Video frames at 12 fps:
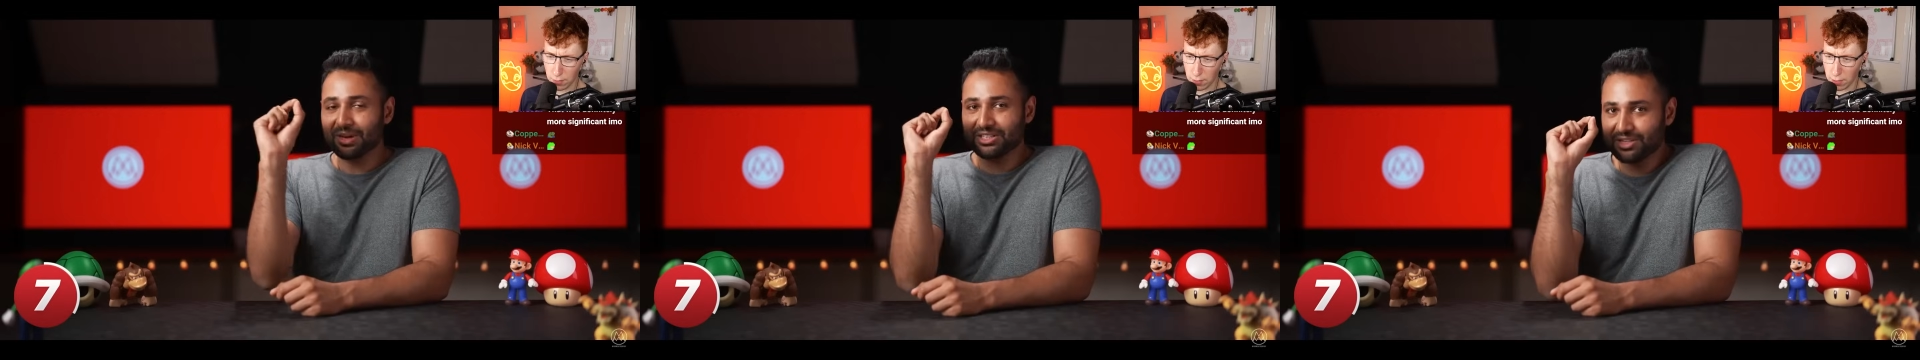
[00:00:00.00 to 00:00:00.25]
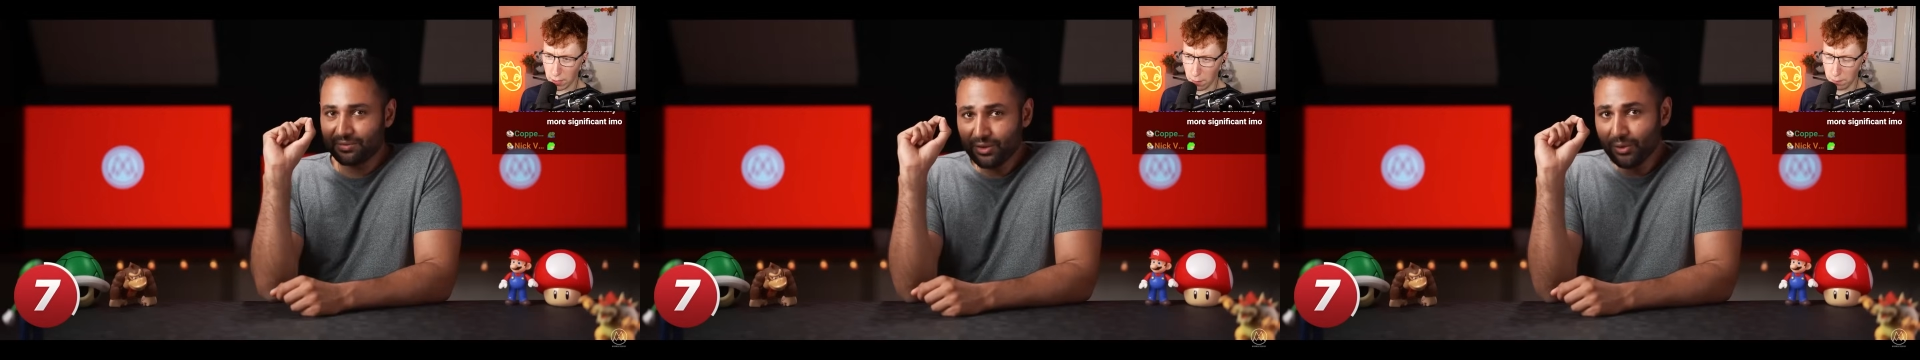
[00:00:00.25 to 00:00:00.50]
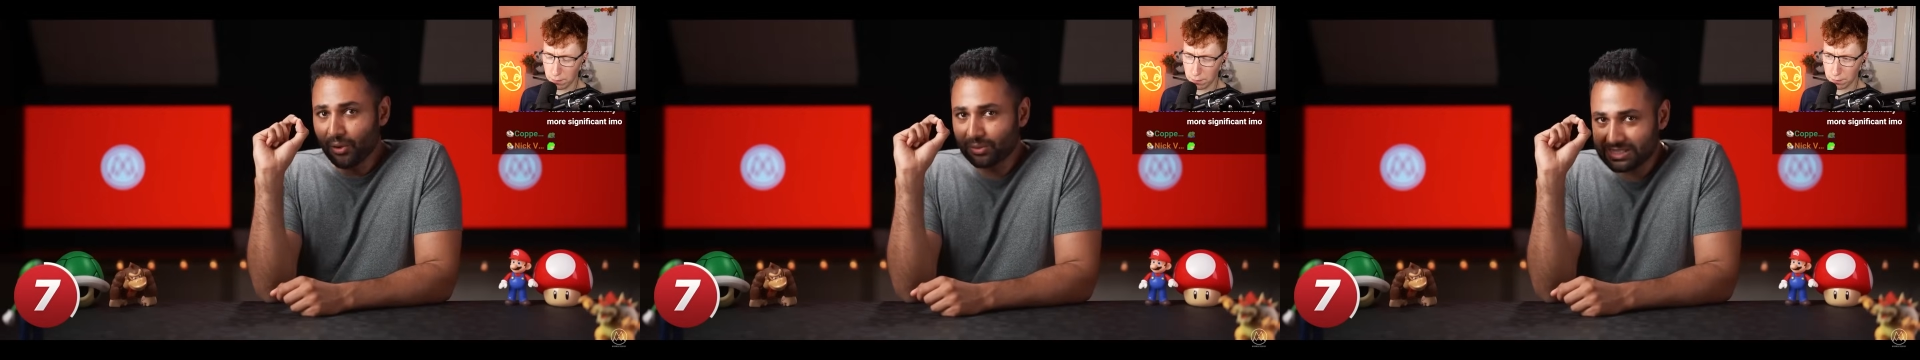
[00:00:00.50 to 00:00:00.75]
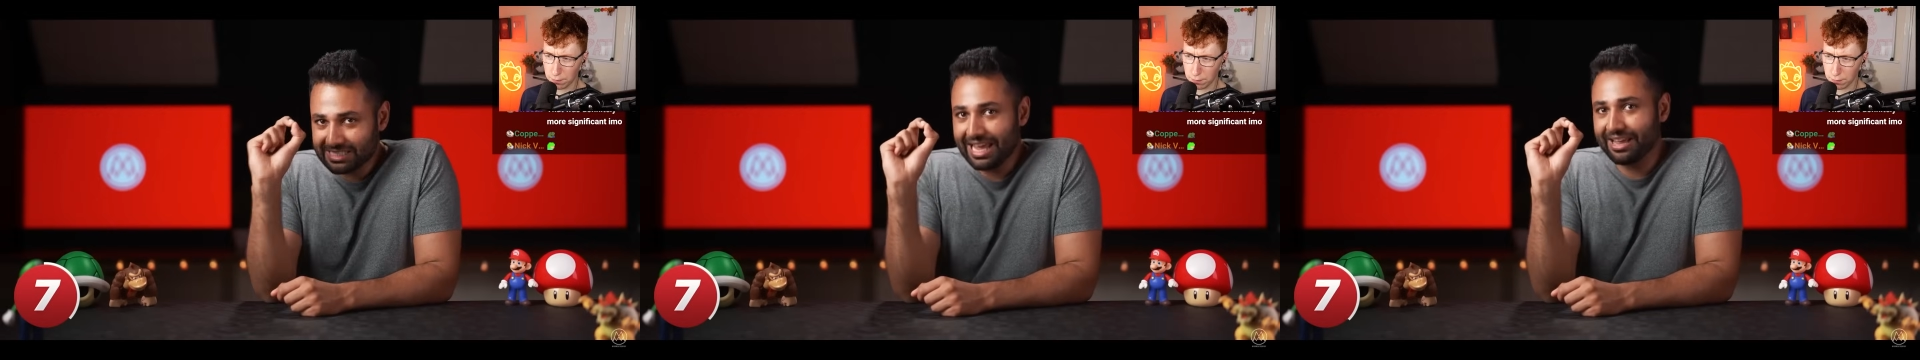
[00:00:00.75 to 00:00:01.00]
Speaker 1: But if yep. you
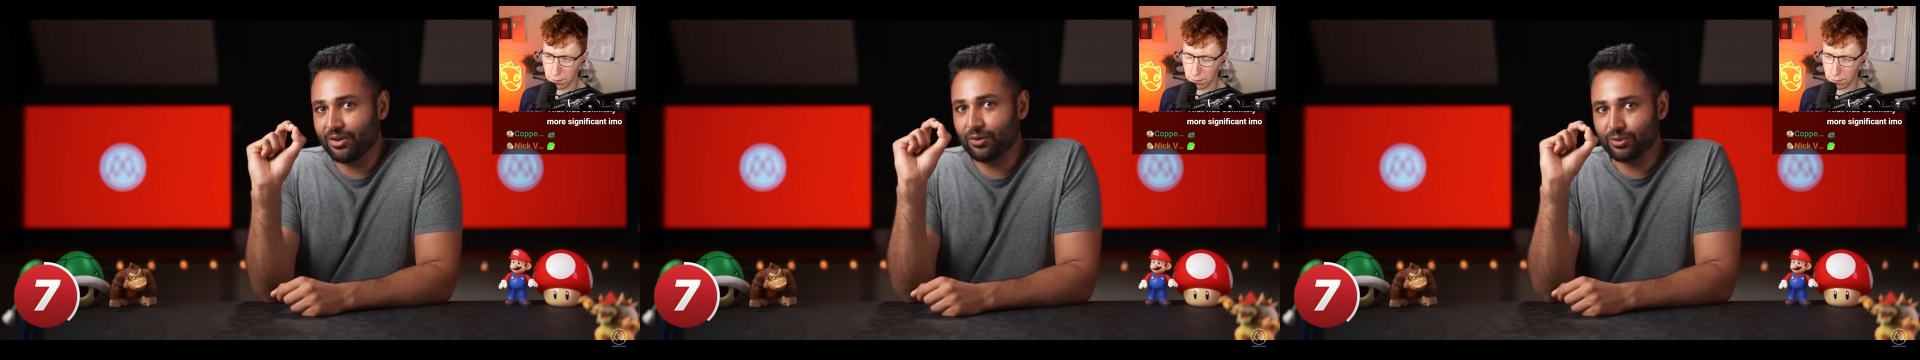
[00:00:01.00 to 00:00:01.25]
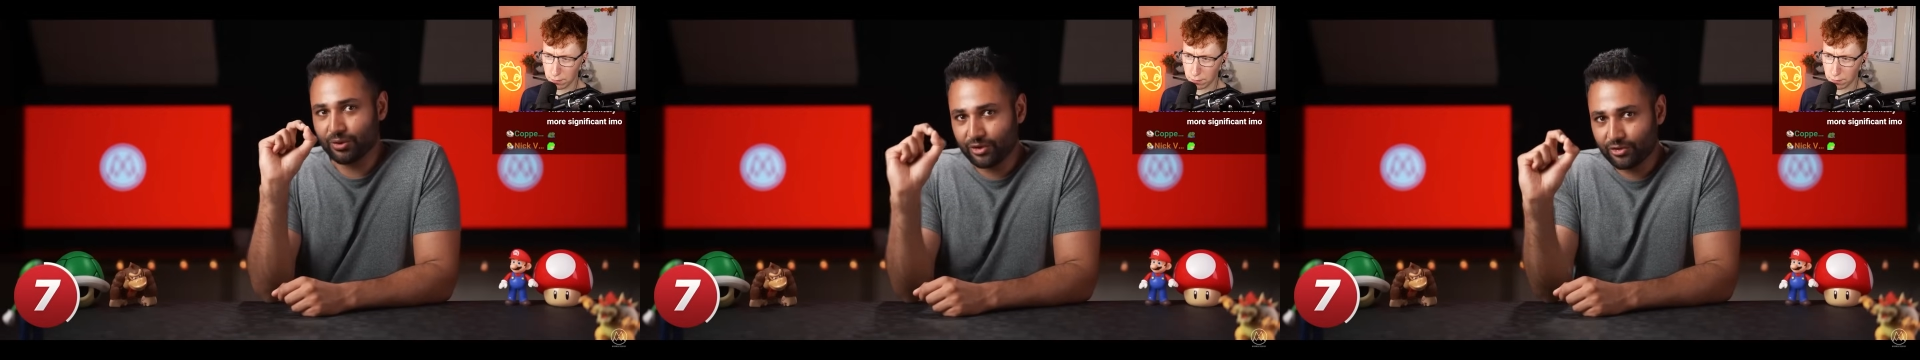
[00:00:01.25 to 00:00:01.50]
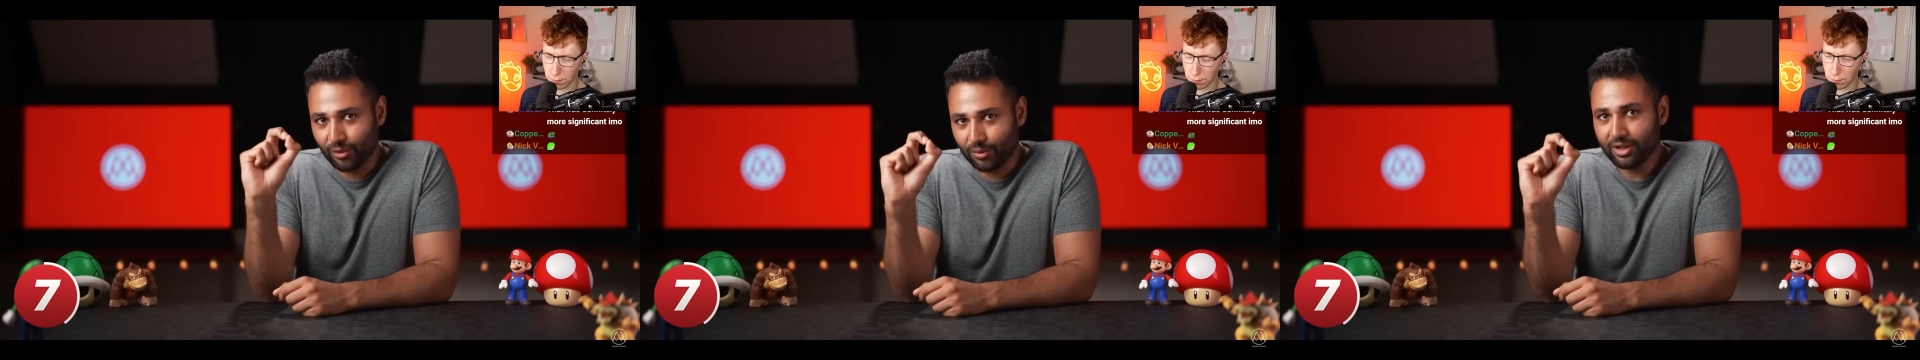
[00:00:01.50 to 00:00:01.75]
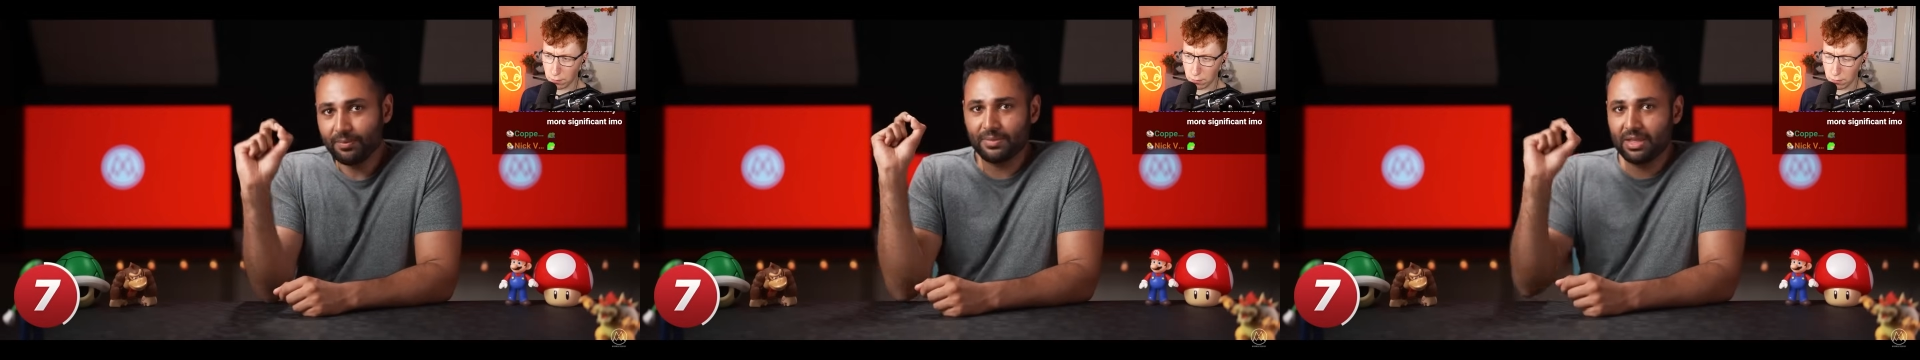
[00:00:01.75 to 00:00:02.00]
hold Z on your
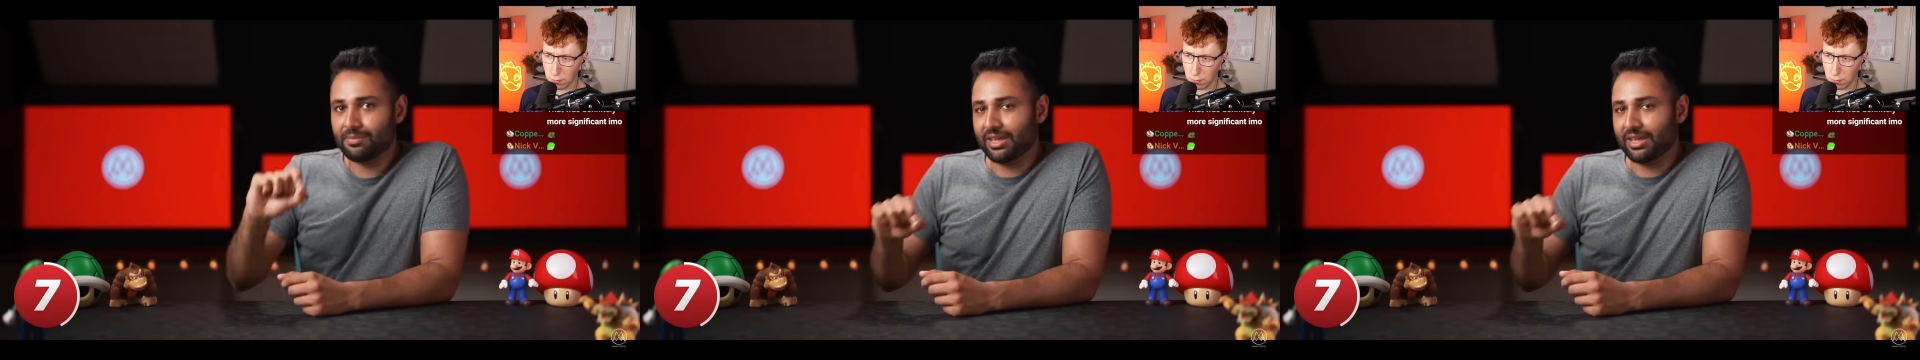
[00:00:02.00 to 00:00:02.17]
controller, it